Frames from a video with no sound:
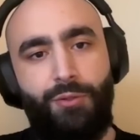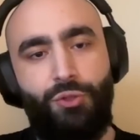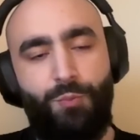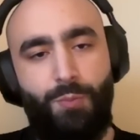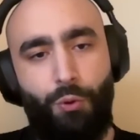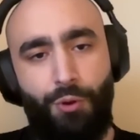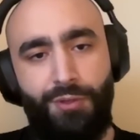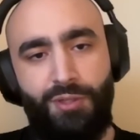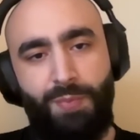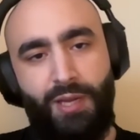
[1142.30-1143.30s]
super
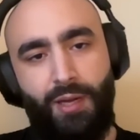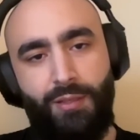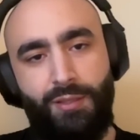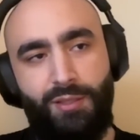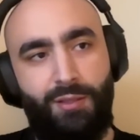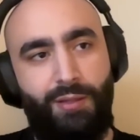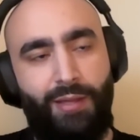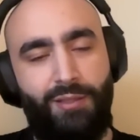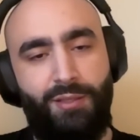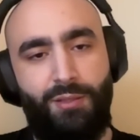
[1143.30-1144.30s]
important because
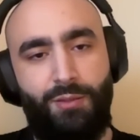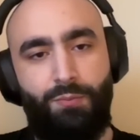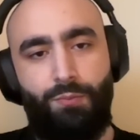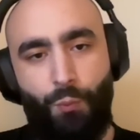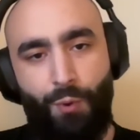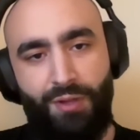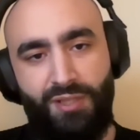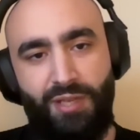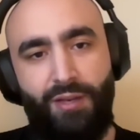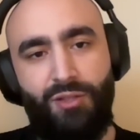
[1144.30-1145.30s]
that's where the
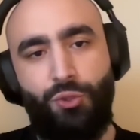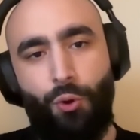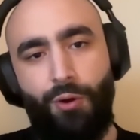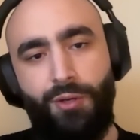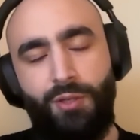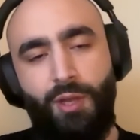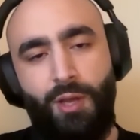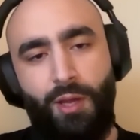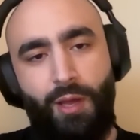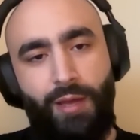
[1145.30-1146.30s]
state is stored.
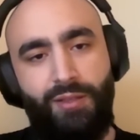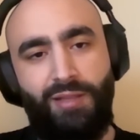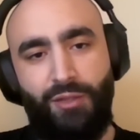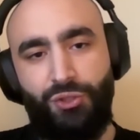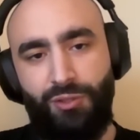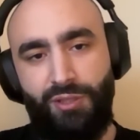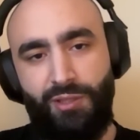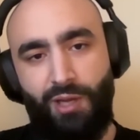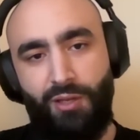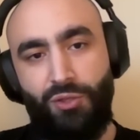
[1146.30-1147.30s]
And essentially,
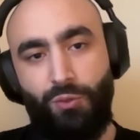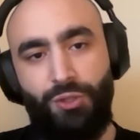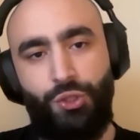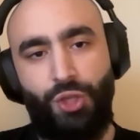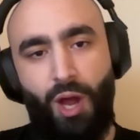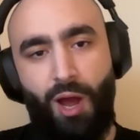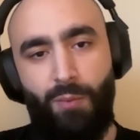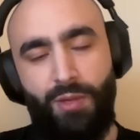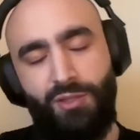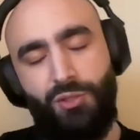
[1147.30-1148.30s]
Solana's only
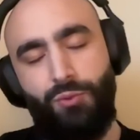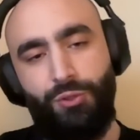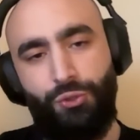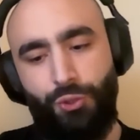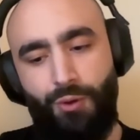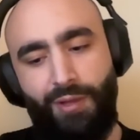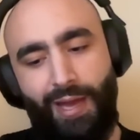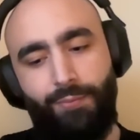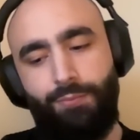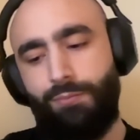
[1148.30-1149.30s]
job is to ensure
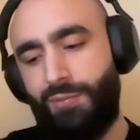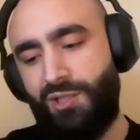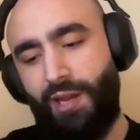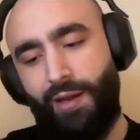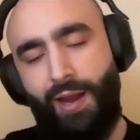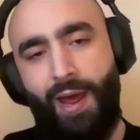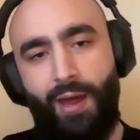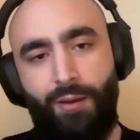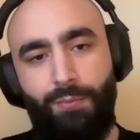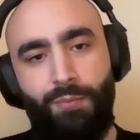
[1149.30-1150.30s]
that state
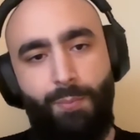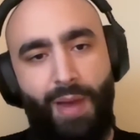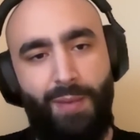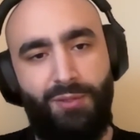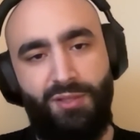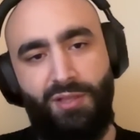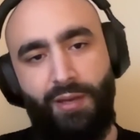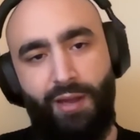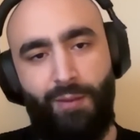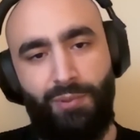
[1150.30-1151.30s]
n maps to
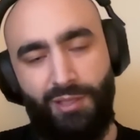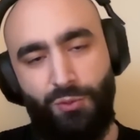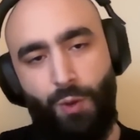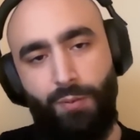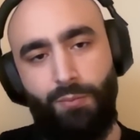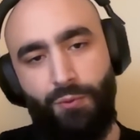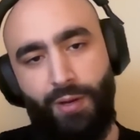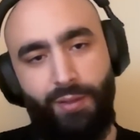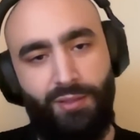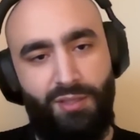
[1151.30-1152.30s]
state n plus one,
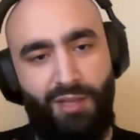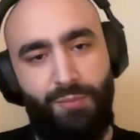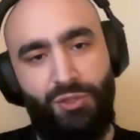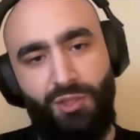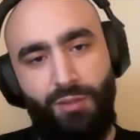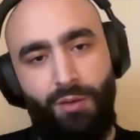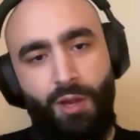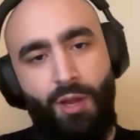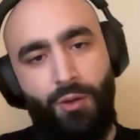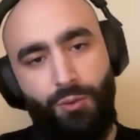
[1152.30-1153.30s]
right? It's a state machine.
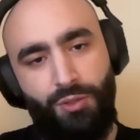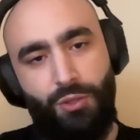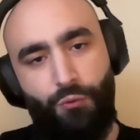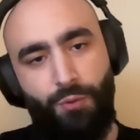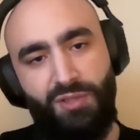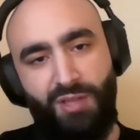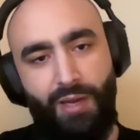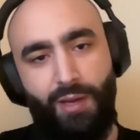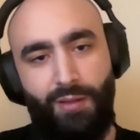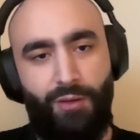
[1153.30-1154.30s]
You just go from
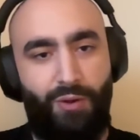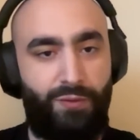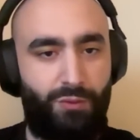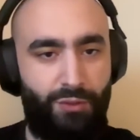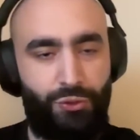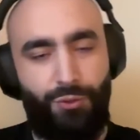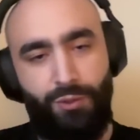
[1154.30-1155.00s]
state, and then you have to ensure